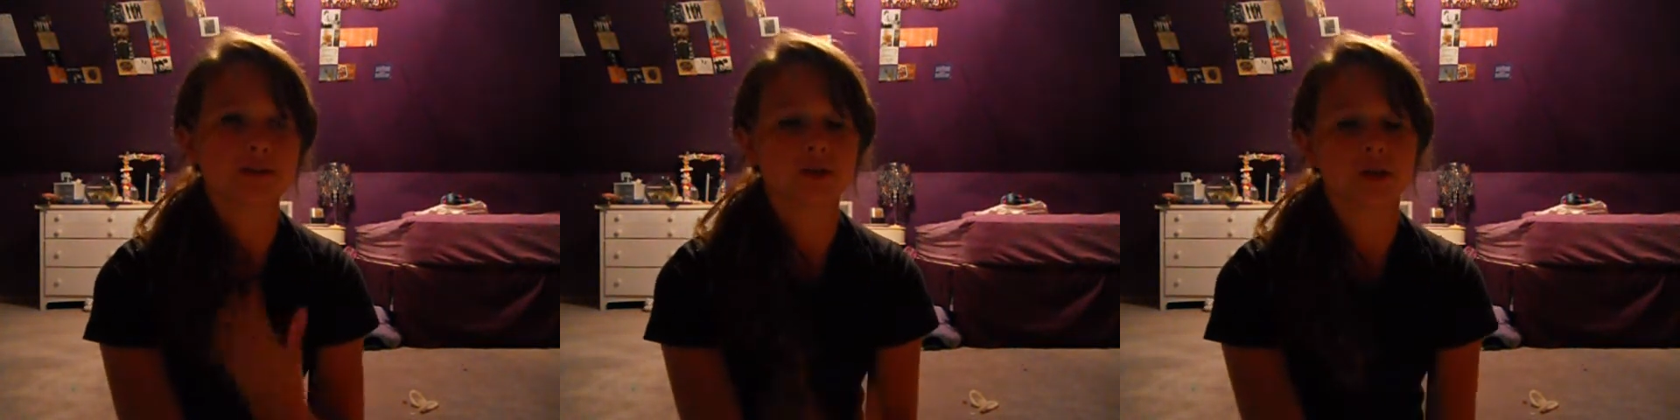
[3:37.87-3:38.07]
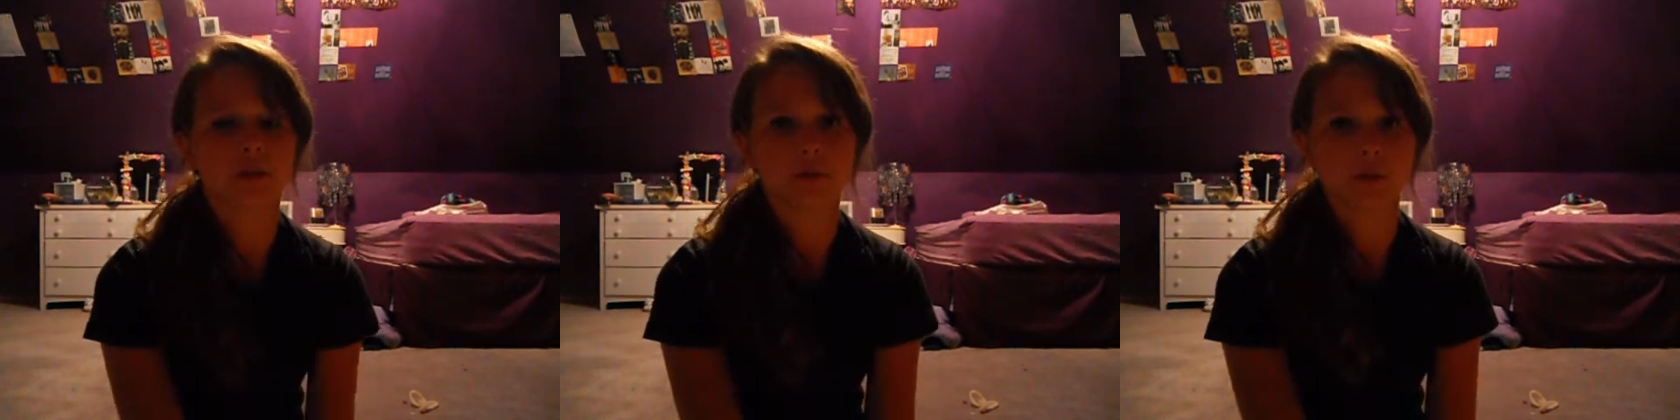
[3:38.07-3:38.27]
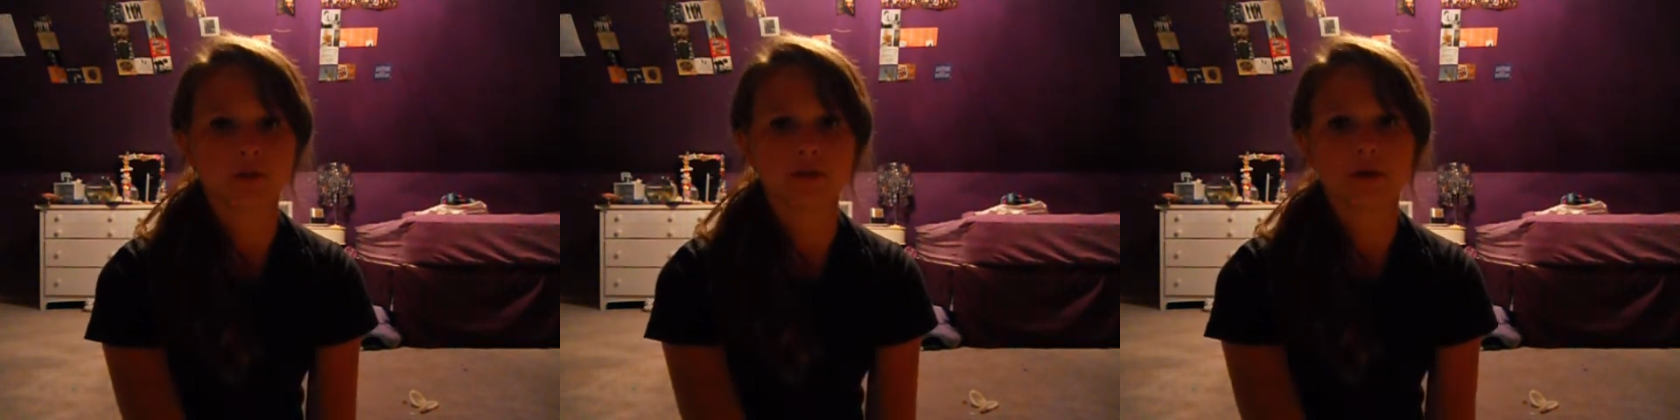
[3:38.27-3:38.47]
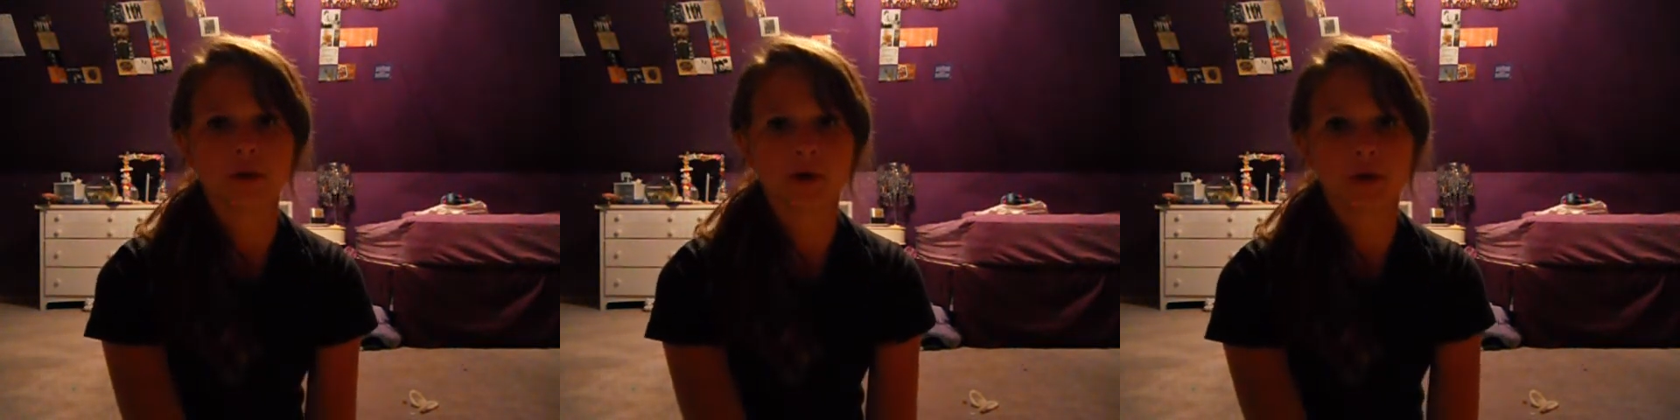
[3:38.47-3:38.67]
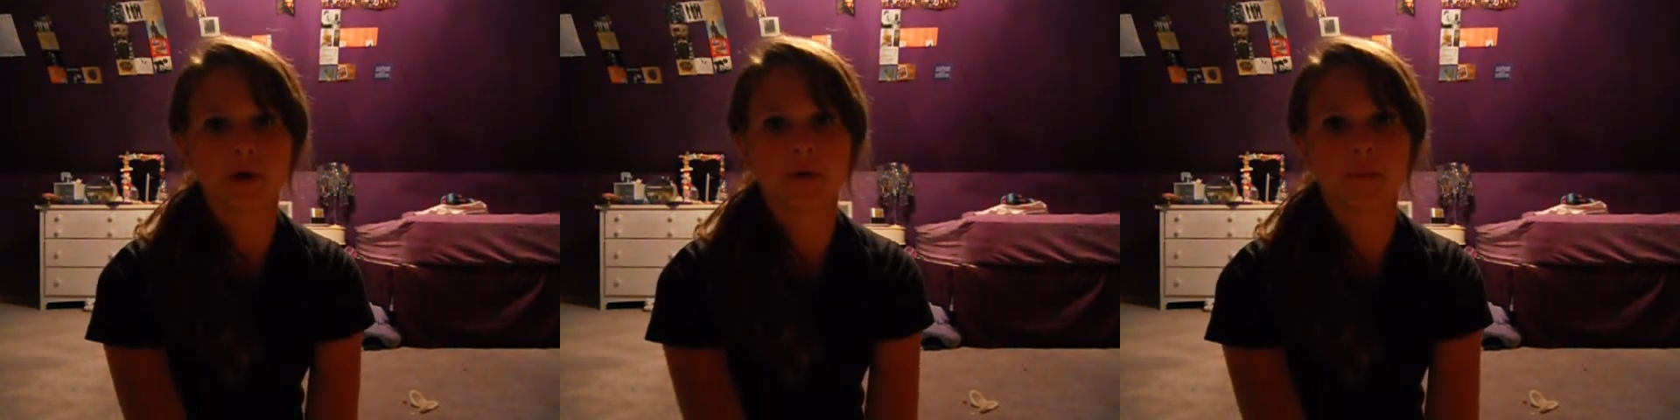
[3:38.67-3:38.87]
able to do
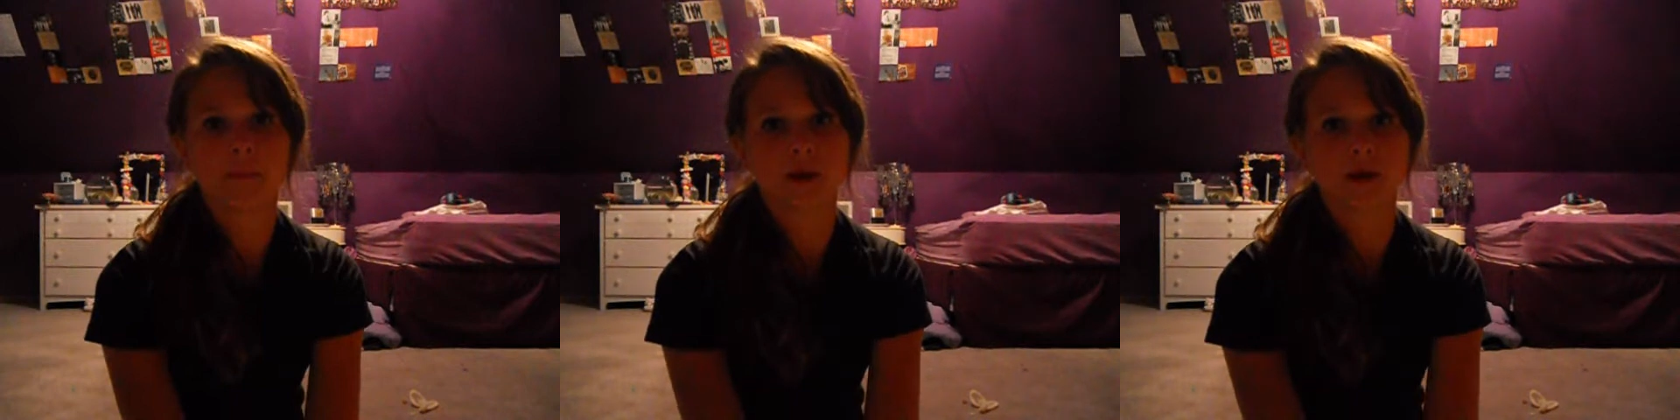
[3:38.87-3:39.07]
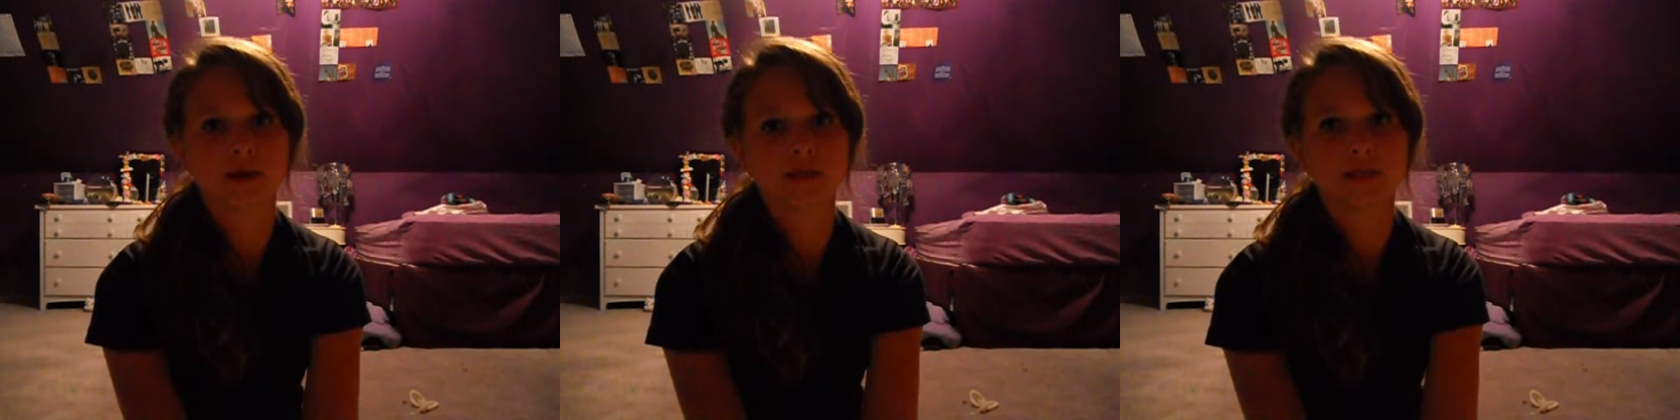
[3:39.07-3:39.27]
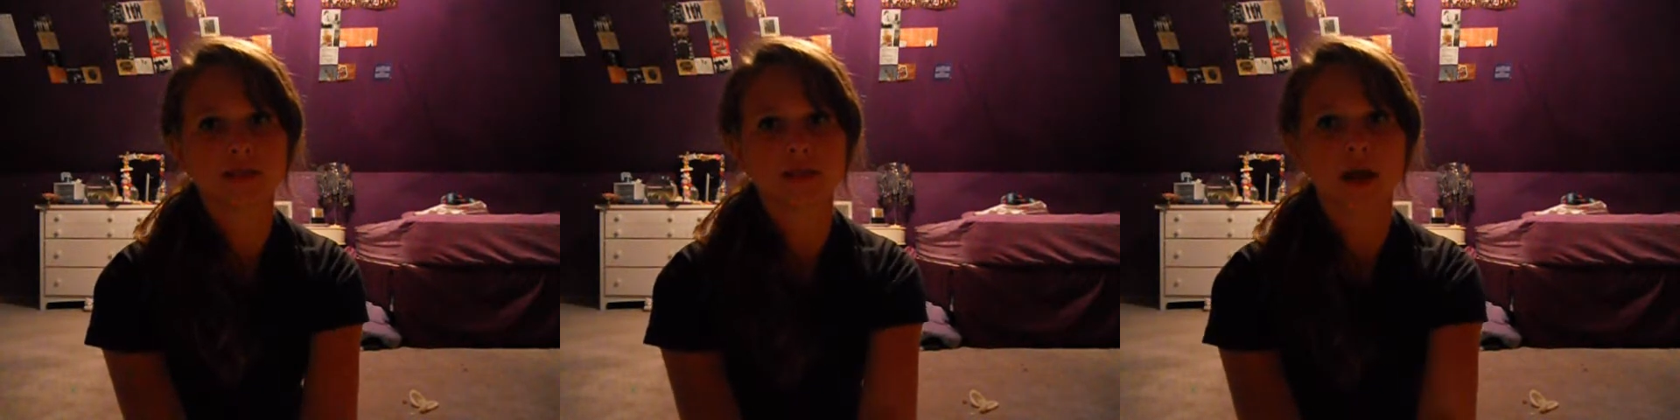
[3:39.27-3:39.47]
it because